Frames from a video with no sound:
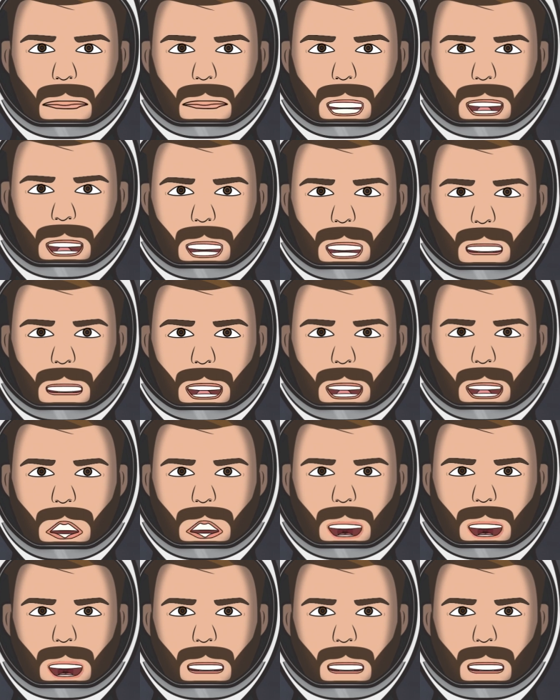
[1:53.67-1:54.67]
Also,
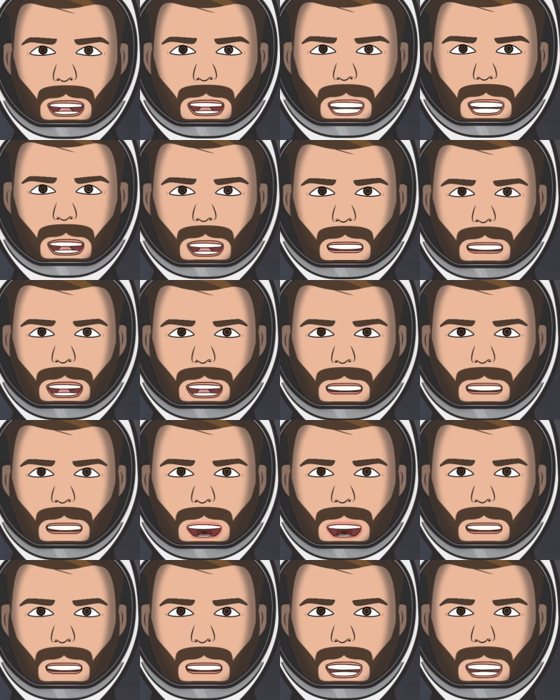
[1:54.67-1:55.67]
thanks to the NASA
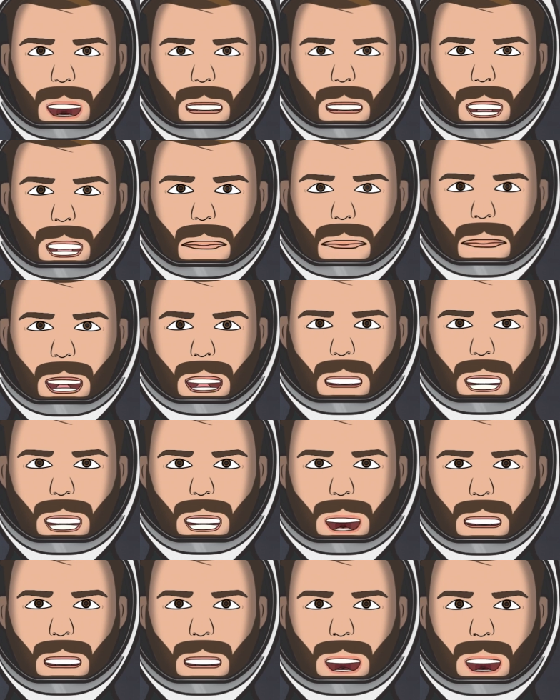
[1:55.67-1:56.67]
spaceflight team working
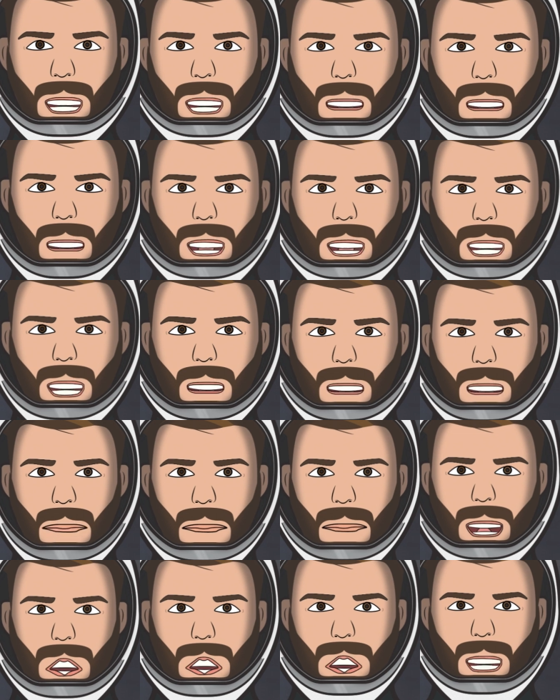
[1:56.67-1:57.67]
behind the scenes on their
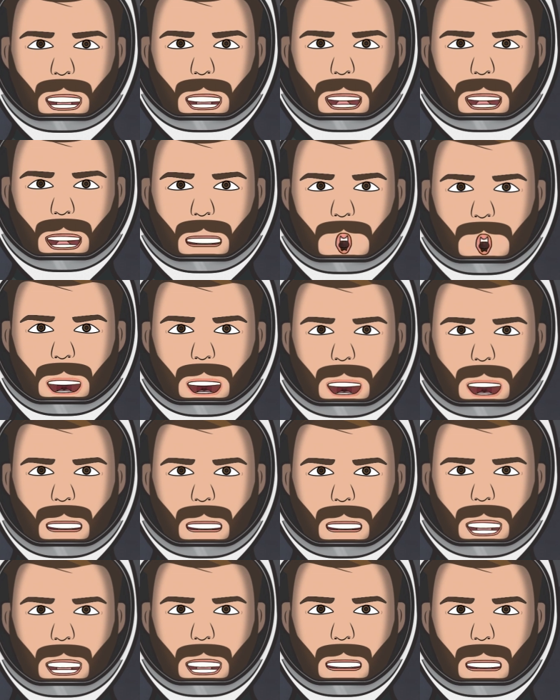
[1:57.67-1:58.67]
videos, live
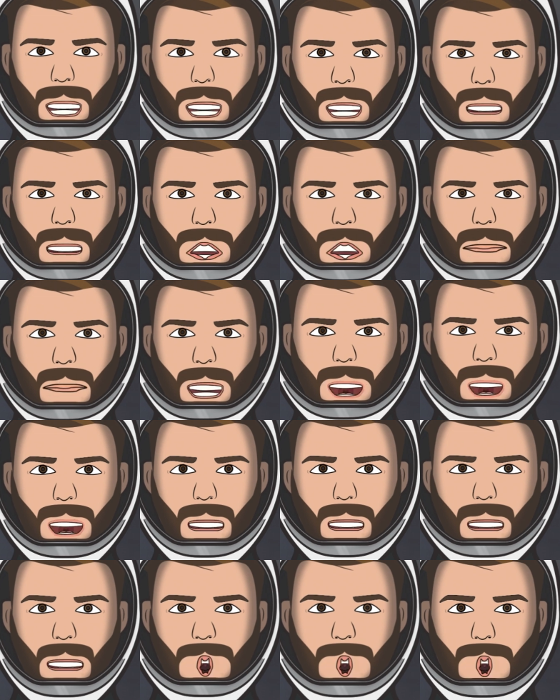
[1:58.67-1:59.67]
streams and other space
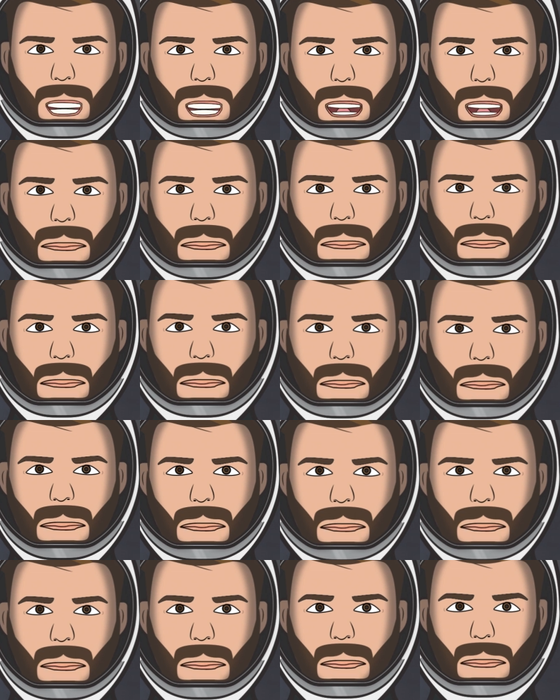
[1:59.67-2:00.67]
content.
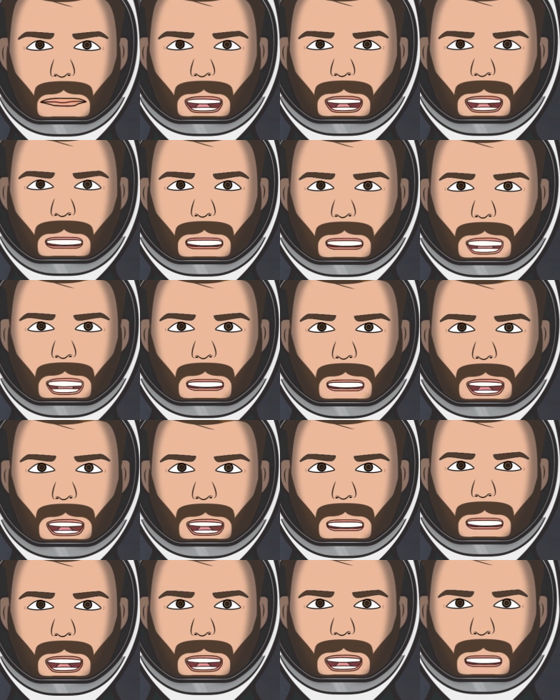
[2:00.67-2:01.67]
That's it for this
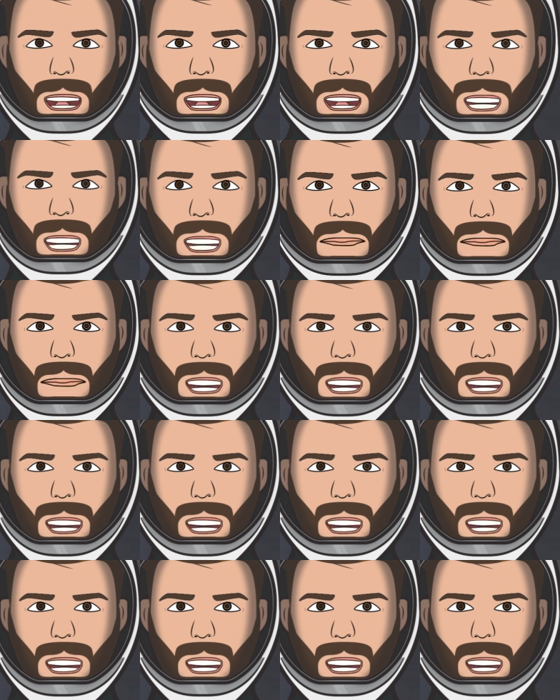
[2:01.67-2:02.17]
episode of the